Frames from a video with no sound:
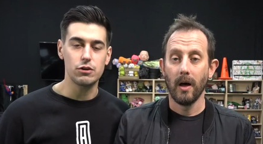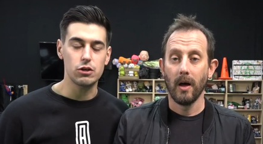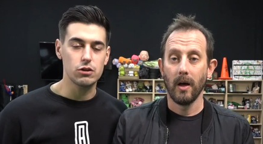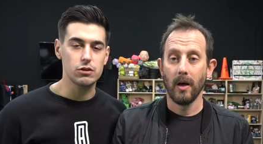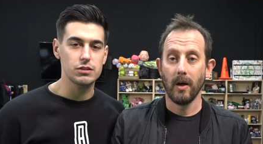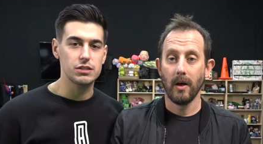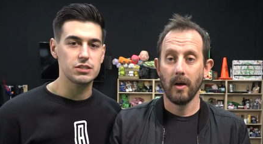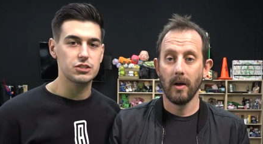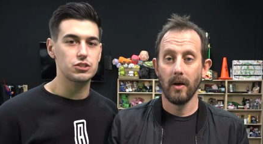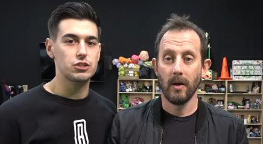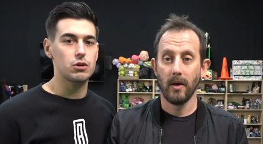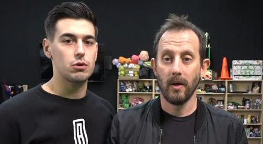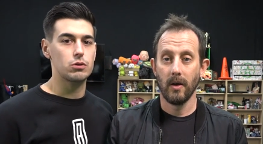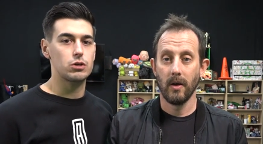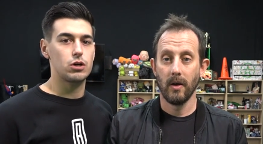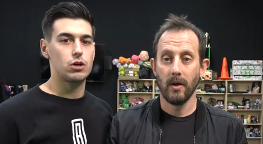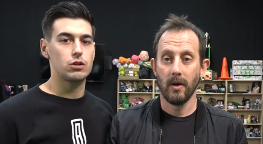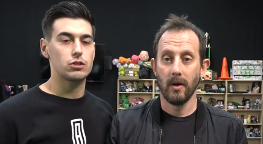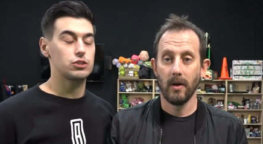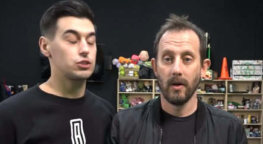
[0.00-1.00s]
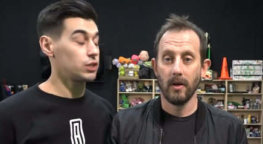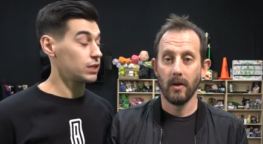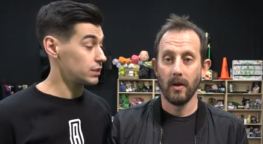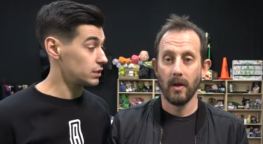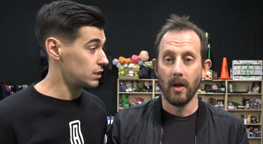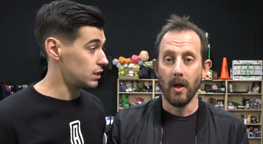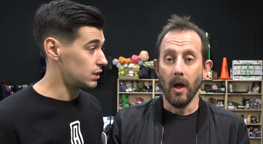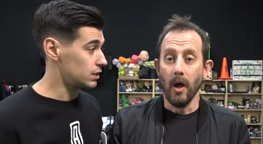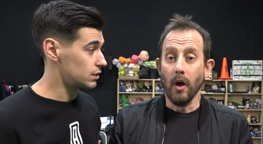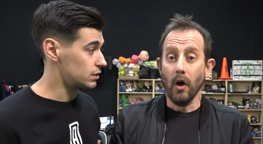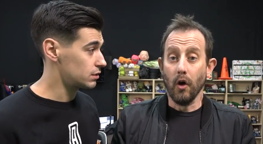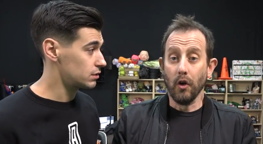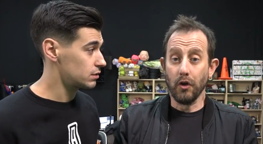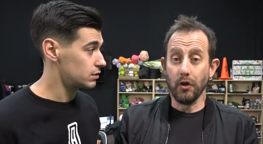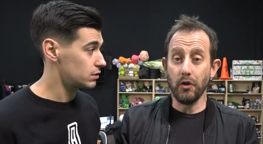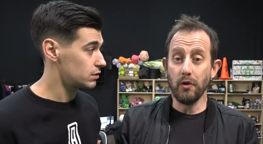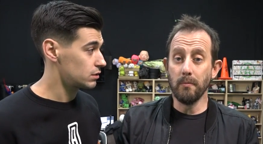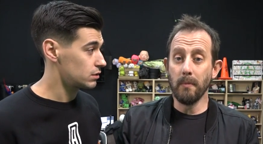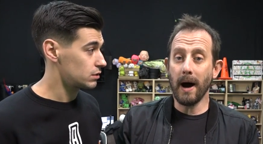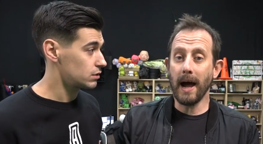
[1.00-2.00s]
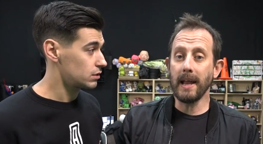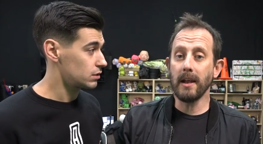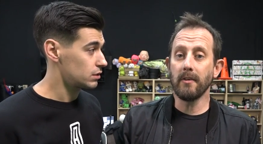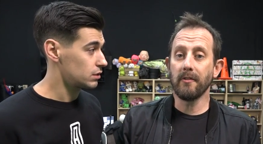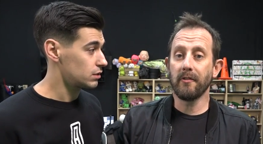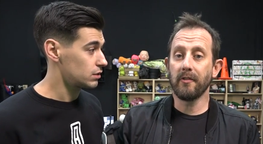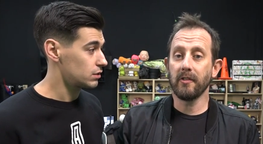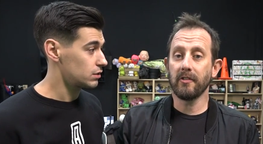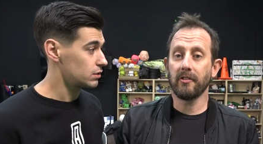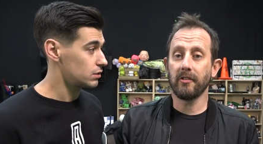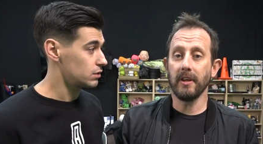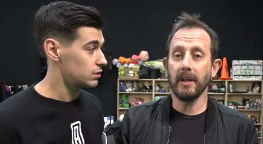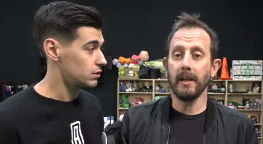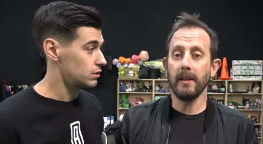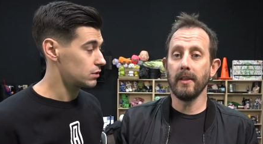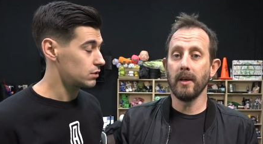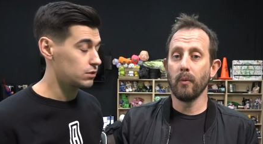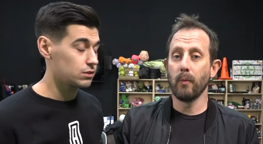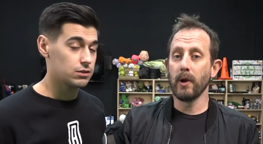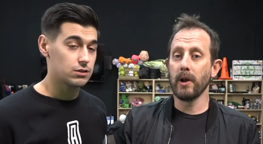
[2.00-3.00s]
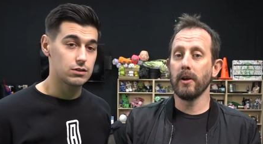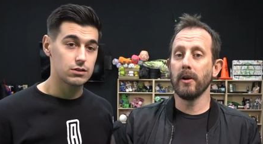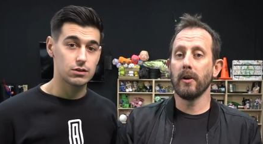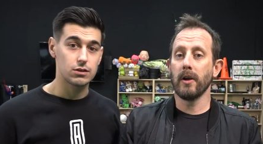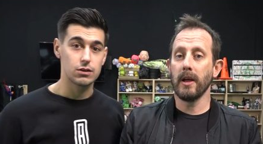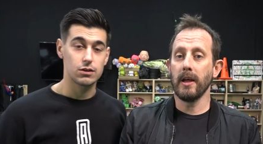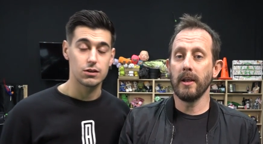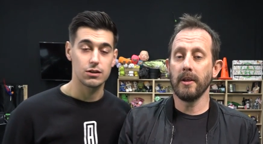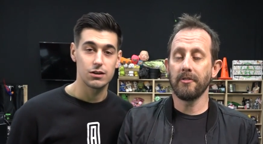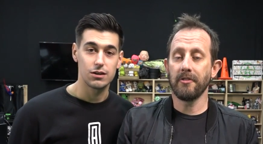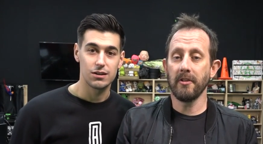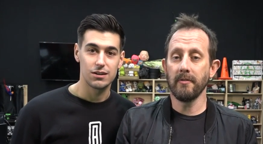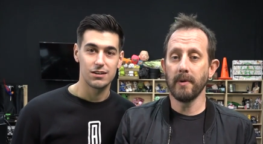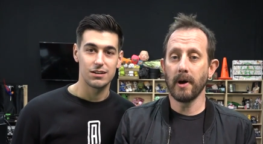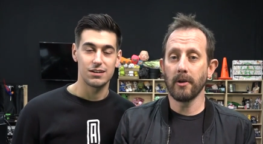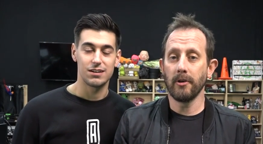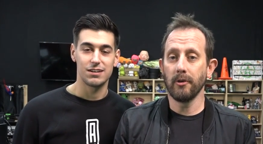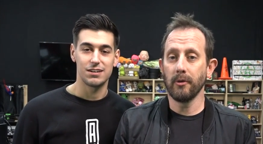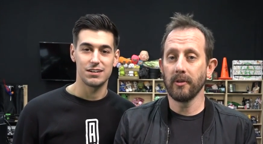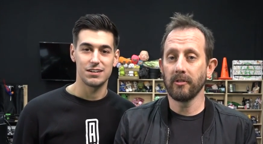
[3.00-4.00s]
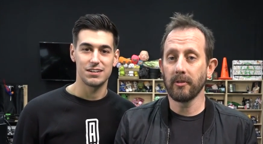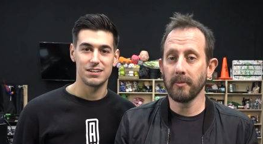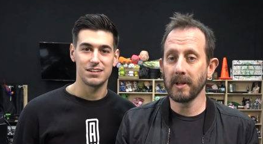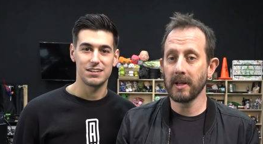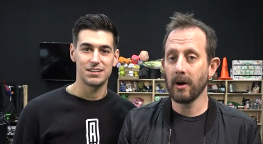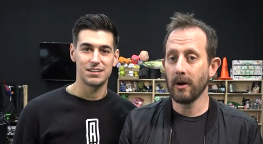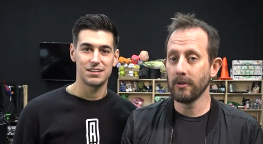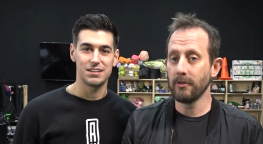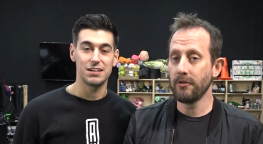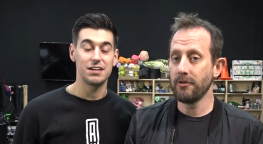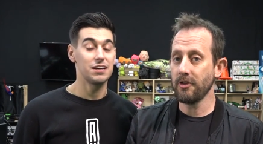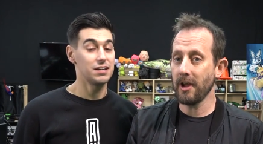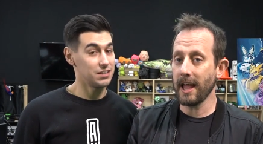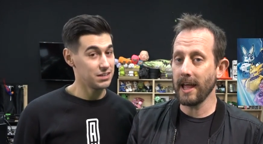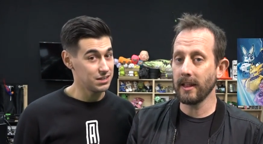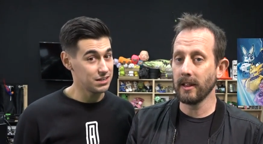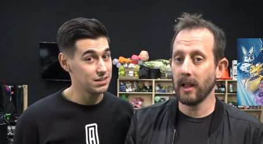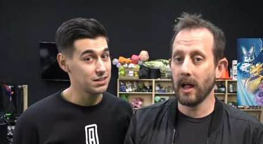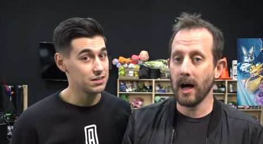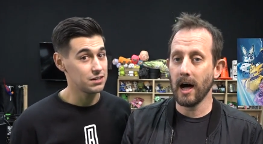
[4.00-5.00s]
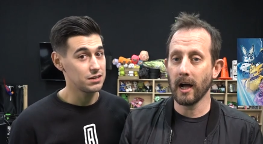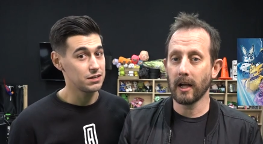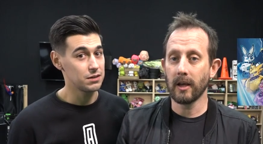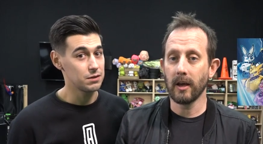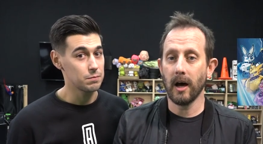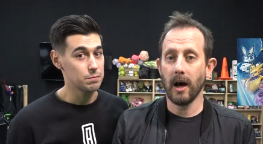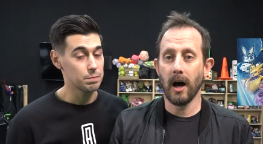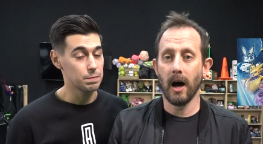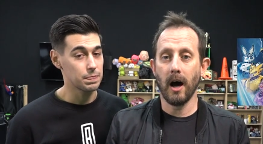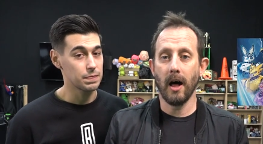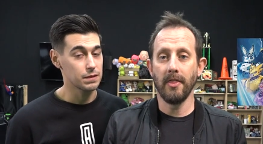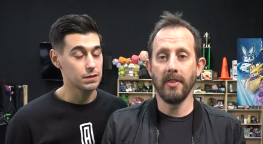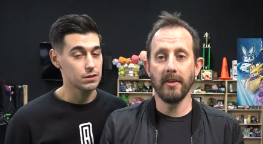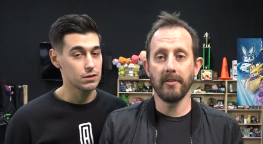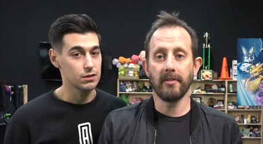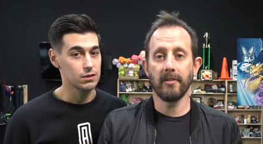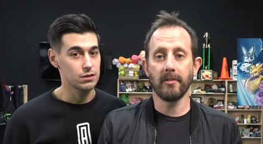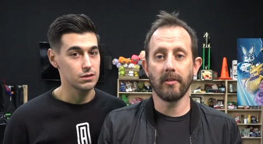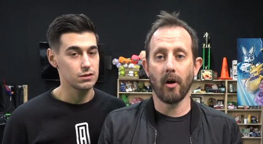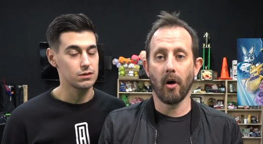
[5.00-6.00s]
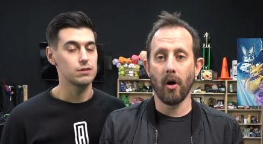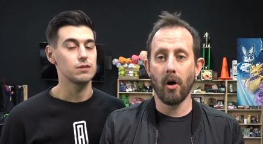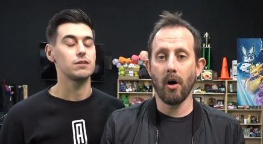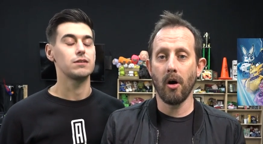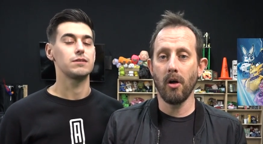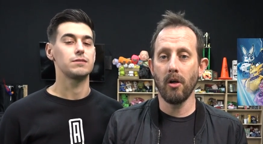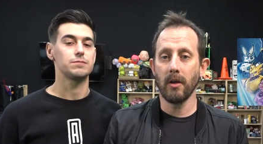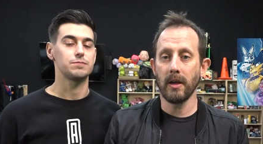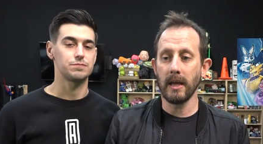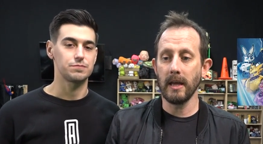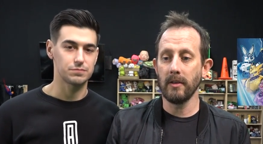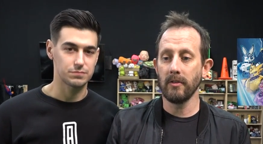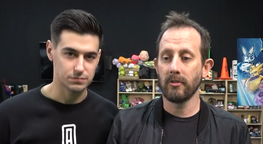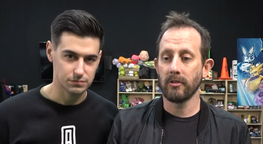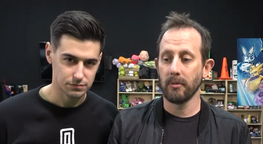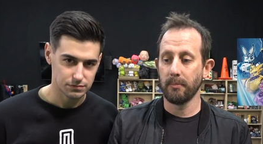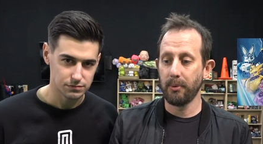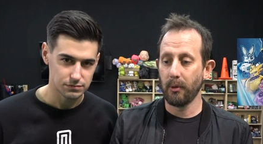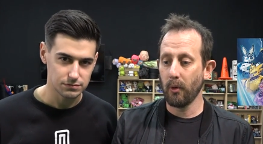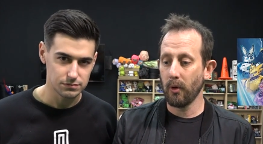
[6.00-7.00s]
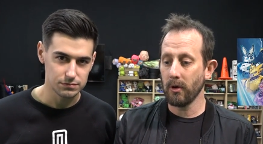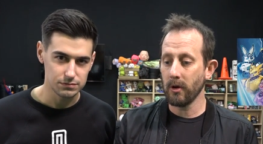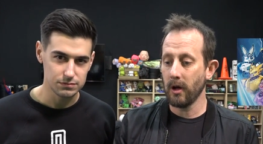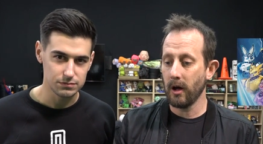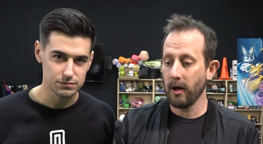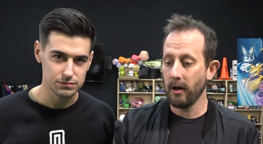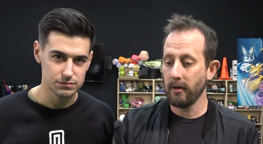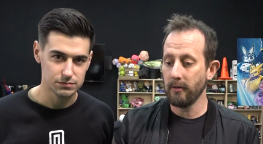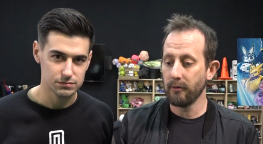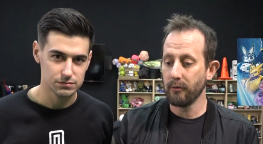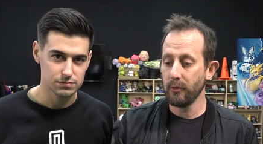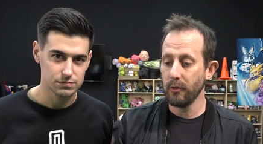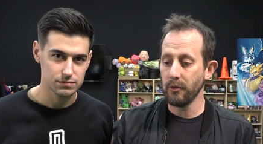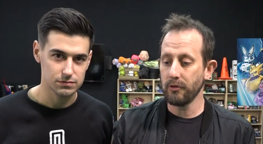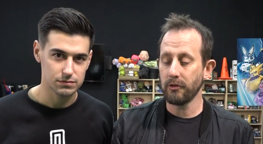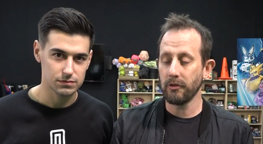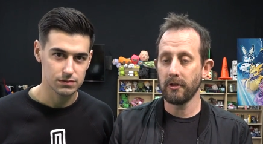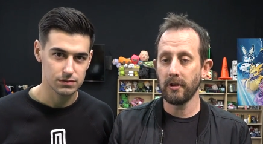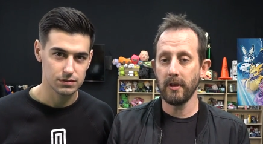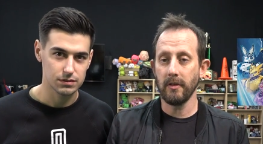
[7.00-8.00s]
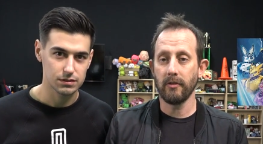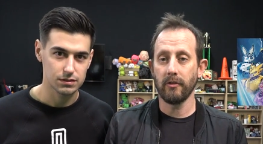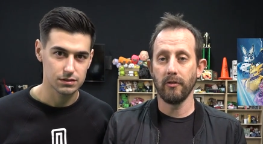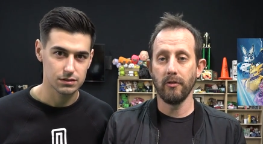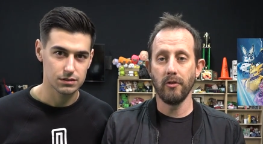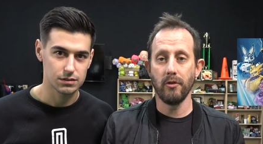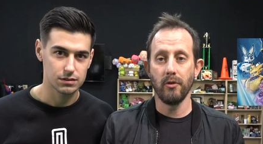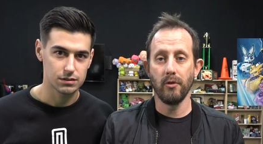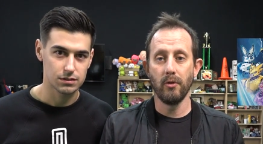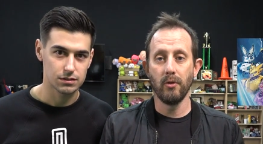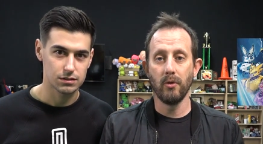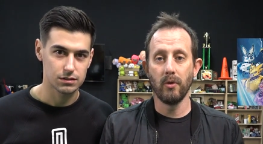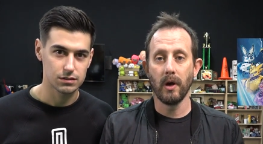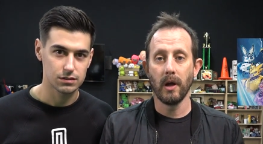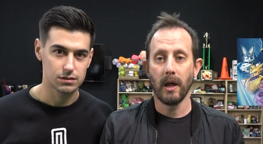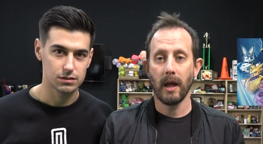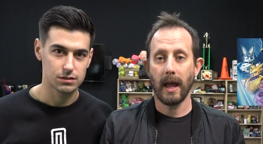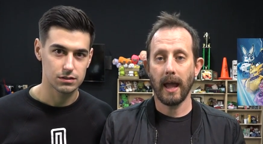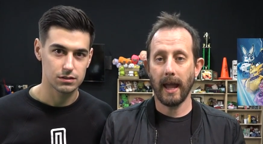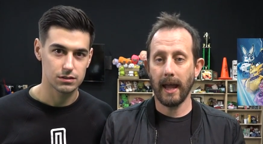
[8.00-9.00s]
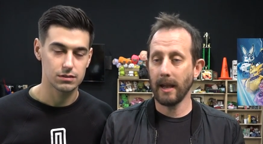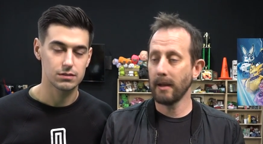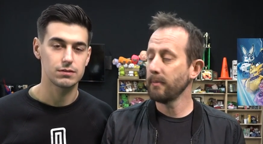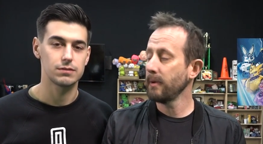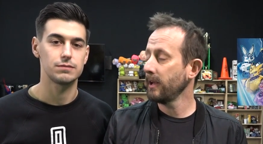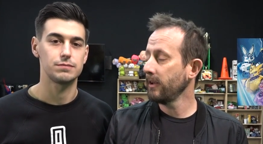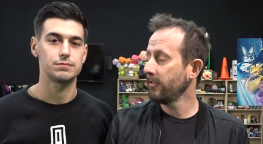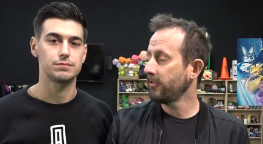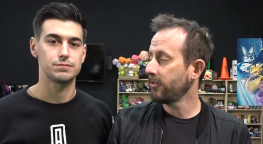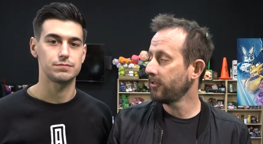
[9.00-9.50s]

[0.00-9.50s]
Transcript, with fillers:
Speaker 1: you heard of this show called gen:LOCK? You might have seen that we're in Achievement Hunter doing something called gen:LOCK. This is all in support of Rooster Teeth's new animated